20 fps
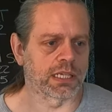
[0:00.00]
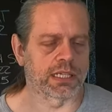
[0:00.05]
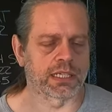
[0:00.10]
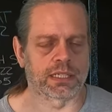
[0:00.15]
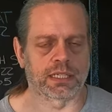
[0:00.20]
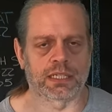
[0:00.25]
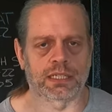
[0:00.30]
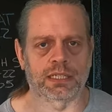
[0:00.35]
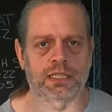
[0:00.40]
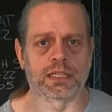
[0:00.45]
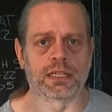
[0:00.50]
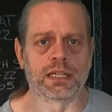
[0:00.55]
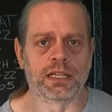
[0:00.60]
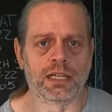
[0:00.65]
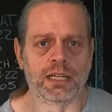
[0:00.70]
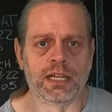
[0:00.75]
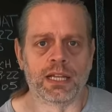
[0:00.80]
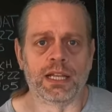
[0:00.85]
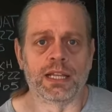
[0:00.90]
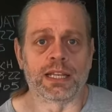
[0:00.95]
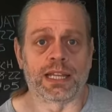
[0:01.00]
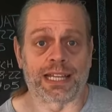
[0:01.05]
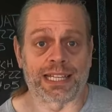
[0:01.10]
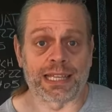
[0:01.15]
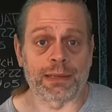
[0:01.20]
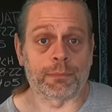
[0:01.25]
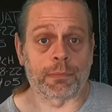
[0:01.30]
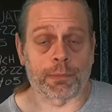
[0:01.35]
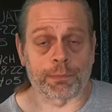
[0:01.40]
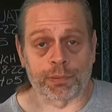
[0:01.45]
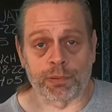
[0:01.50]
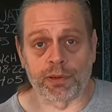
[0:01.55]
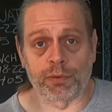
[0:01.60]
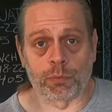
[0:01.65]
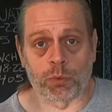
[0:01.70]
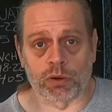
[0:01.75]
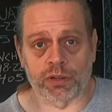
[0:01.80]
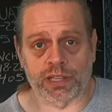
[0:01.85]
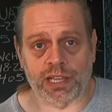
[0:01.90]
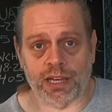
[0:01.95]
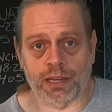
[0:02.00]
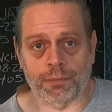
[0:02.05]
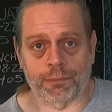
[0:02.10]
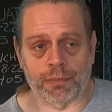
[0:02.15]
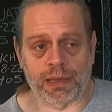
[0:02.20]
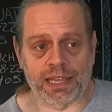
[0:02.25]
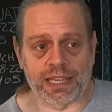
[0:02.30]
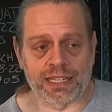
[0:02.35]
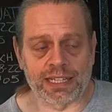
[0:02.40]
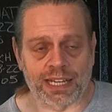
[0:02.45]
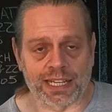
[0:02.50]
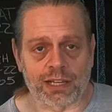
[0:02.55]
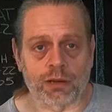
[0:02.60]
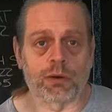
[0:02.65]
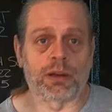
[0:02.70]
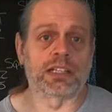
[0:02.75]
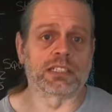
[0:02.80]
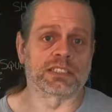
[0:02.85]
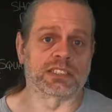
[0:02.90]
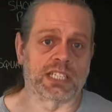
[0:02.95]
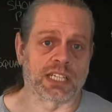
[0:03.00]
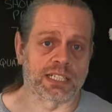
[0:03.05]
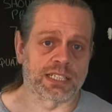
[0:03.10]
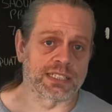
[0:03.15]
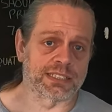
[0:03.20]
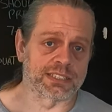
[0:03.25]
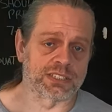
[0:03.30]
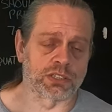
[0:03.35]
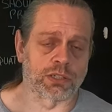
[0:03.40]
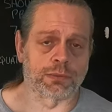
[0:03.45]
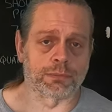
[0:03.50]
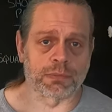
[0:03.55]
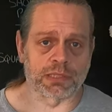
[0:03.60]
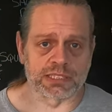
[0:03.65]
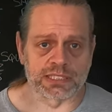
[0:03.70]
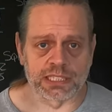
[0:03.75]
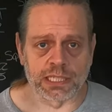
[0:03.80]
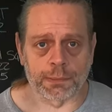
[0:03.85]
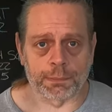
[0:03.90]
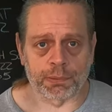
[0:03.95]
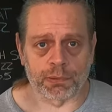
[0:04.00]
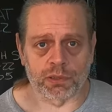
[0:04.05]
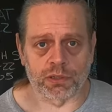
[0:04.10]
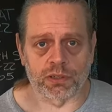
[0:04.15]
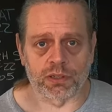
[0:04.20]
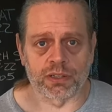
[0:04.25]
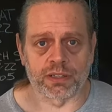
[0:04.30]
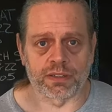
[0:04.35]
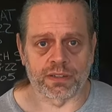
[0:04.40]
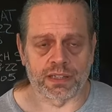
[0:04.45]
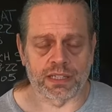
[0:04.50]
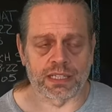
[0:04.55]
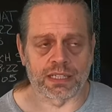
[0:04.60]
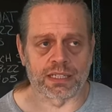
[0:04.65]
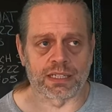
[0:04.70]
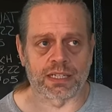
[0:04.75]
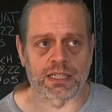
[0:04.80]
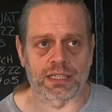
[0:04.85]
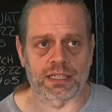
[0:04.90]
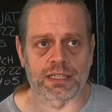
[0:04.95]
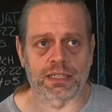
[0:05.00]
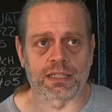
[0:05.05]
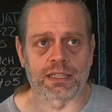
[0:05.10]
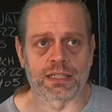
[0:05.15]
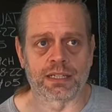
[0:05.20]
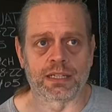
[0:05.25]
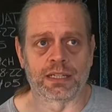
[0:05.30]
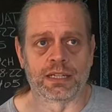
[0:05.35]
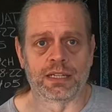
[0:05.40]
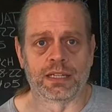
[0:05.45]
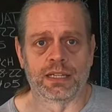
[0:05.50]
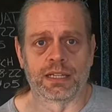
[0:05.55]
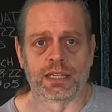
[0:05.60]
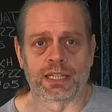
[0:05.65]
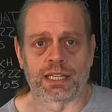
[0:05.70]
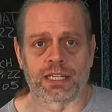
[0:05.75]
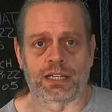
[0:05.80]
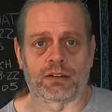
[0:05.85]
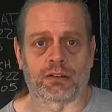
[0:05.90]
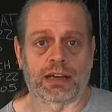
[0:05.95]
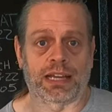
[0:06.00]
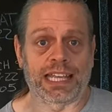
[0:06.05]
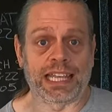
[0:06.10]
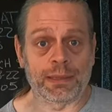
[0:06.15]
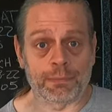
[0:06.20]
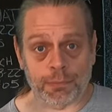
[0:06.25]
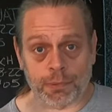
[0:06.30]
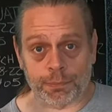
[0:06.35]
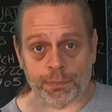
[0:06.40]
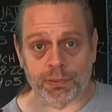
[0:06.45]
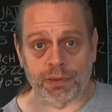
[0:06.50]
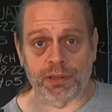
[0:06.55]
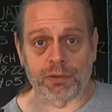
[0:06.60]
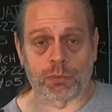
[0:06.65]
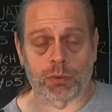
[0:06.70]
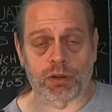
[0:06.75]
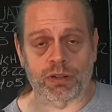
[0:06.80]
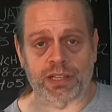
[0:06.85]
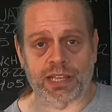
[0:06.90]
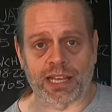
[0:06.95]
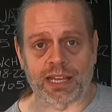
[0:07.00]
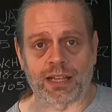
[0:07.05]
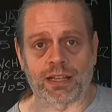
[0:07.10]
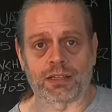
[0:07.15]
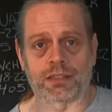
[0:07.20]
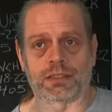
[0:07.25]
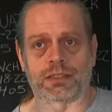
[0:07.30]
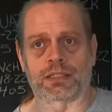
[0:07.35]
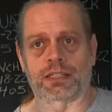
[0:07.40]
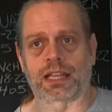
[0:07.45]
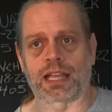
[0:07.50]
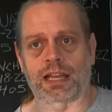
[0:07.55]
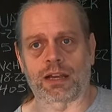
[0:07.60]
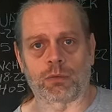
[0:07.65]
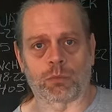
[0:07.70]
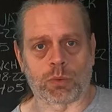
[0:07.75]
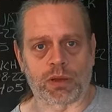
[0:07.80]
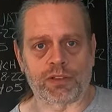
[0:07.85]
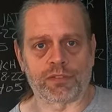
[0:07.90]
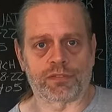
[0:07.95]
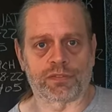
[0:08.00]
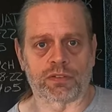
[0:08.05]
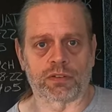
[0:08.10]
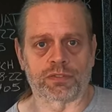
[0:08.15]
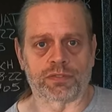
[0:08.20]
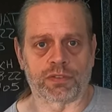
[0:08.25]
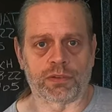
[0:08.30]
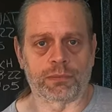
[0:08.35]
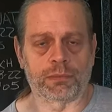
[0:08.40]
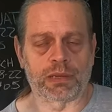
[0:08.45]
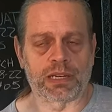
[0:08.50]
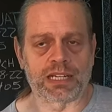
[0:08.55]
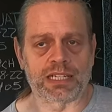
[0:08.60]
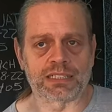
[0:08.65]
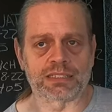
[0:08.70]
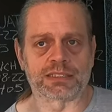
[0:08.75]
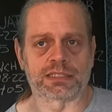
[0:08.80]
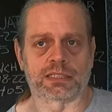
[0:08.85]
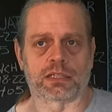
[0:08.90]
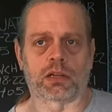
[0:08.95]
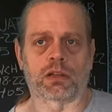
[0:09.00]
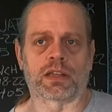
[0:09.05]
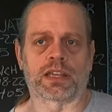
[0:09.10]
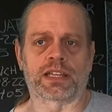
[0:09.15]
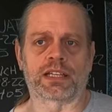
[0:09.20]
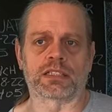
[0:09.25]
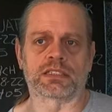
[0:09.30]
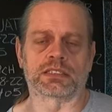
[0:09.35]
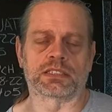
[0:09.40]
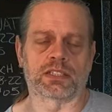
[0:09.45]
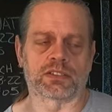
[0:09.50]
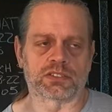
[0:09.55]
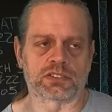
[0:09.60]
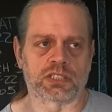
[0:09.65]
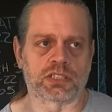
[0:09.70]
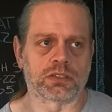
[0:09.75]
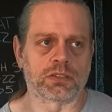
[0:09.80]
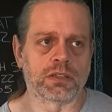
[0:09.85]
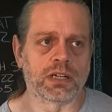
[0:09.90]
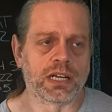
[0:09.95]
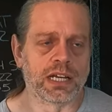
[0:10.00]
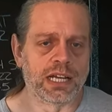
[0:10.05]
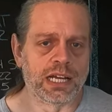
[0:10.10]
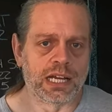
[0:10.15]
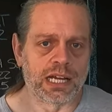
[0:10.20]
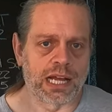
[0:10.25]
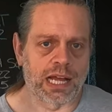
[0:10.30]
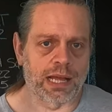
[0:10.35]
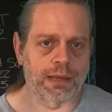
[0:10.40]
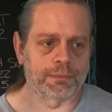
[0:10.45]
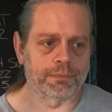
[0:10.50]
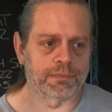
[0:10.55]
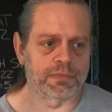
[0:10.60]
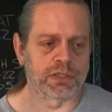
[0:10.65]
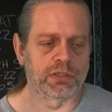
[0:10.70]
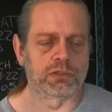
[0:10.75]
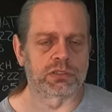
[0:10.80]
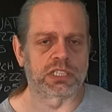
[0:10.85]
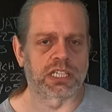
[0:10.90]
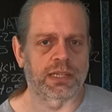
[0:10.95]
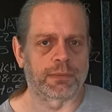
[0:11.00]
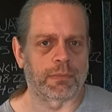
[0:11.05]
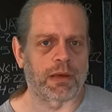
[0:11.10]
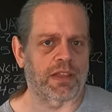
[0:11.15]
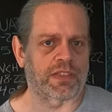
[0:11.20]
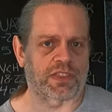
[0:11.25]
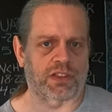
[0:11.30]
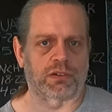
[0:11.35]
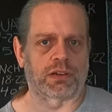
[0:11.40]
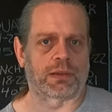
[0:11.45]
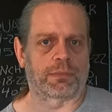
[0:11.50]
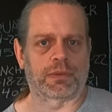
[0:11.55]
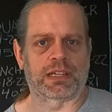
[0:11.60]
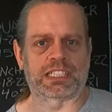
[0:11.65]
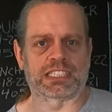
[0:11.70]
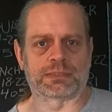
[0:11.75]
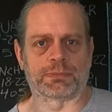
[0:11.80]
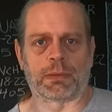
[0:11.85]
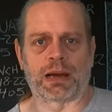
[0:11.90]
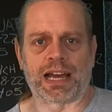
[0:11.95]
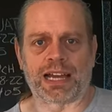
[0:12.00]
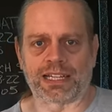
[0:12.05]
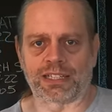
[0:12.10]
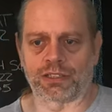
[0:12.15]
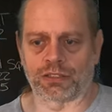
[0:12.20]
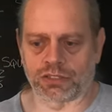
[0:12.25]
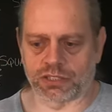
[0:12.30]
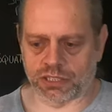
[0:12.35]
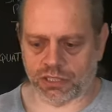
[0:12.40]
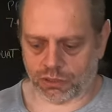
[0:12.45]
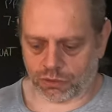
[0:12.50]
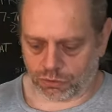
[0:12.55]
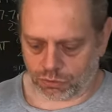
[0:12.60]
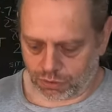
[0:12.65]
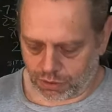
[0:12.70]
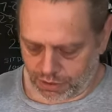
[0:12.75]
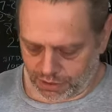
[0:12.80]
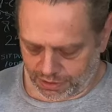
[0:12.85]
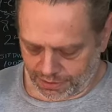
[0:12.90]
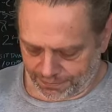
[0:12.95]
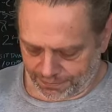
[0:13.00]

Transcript: and I get my pre-workout made, and I go ahead and start my supper, and then I eat my pre-workout and kind of wait for a few minutes and all that good stuff. So I'm usually about 30 minutes behind or so.